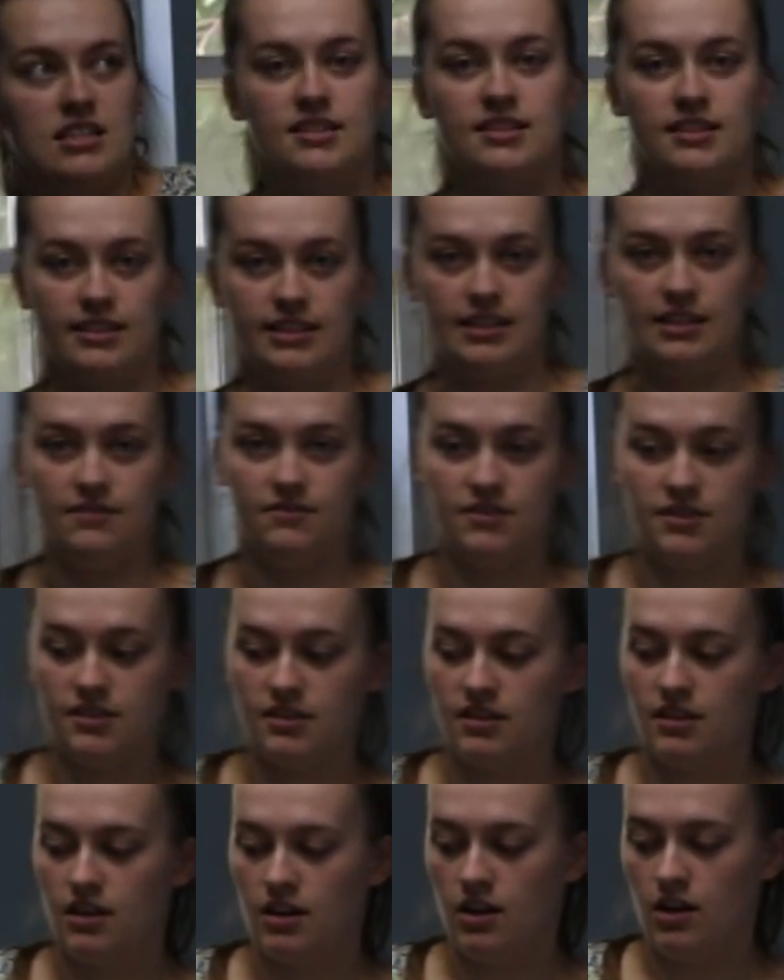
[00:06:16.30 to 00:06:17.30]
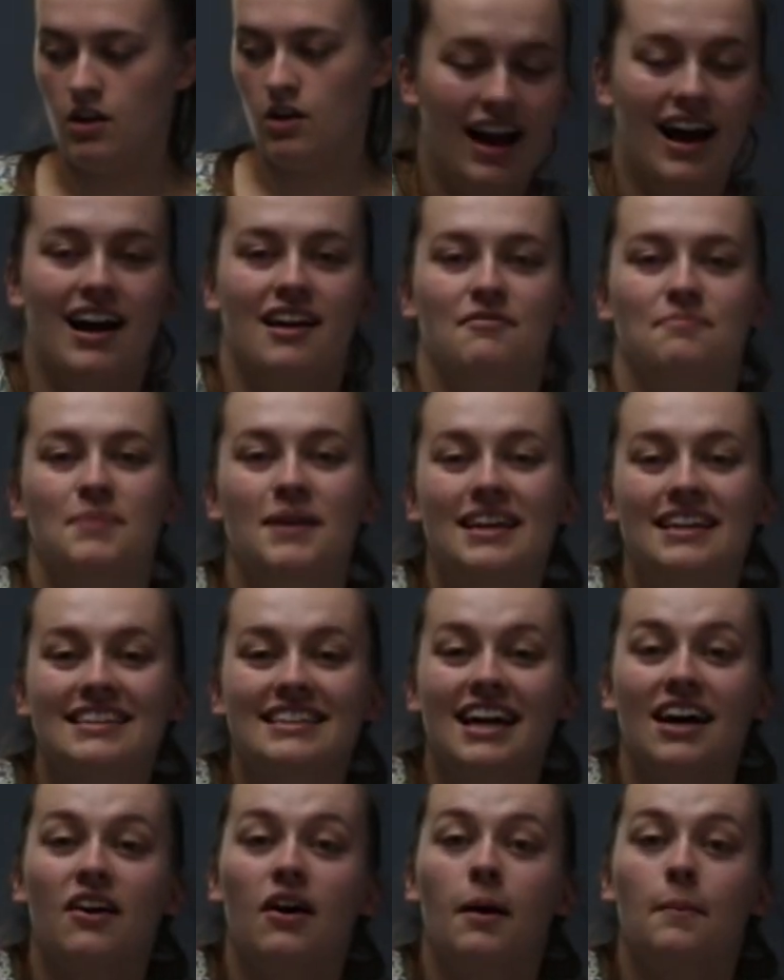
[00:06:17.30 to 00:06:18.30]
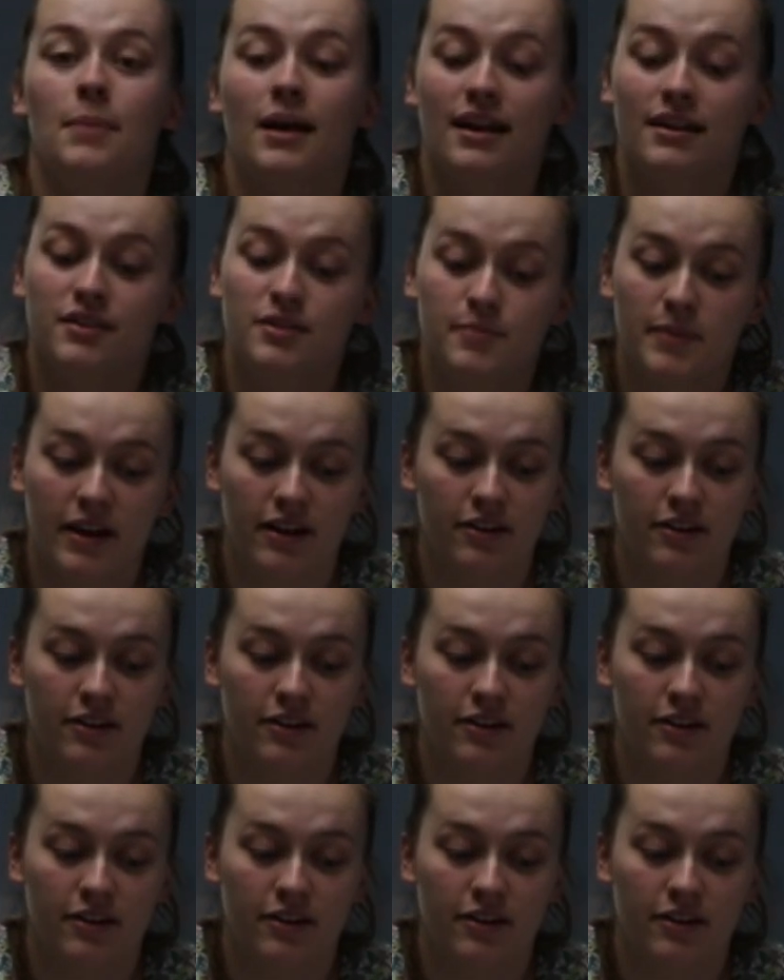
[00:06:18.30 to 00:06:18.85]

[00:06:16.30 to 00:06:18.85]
the sleeves. I picked out a pants